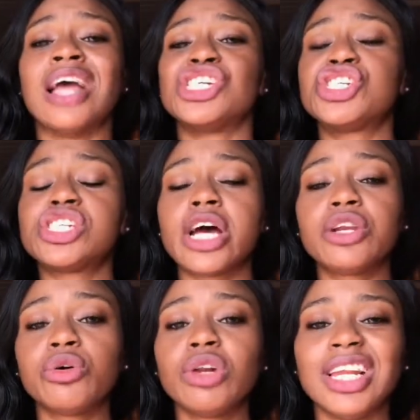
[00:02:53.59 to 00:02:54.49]

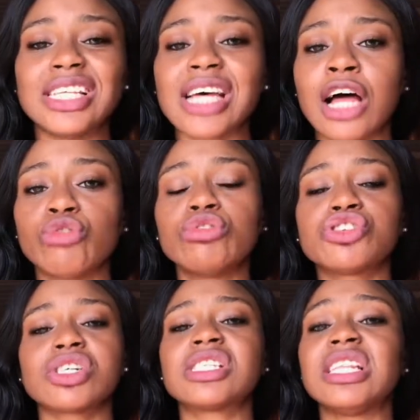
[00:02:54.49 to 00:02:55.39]
Schedule it and don't
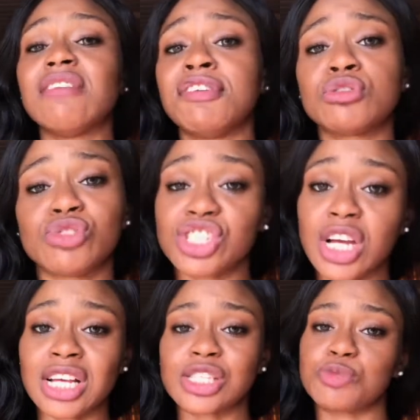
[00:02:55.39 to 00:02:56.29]
just leave it to
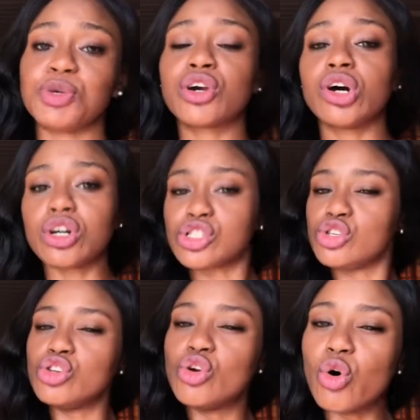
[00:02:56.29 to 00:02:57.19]
chance, because you
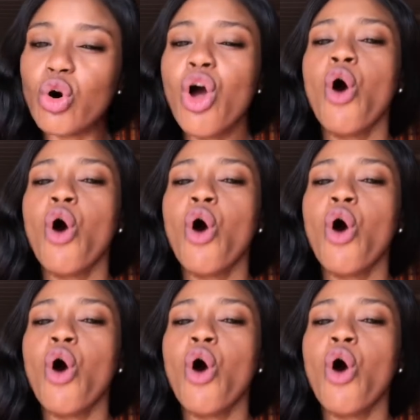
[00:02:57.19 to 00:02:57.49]
know,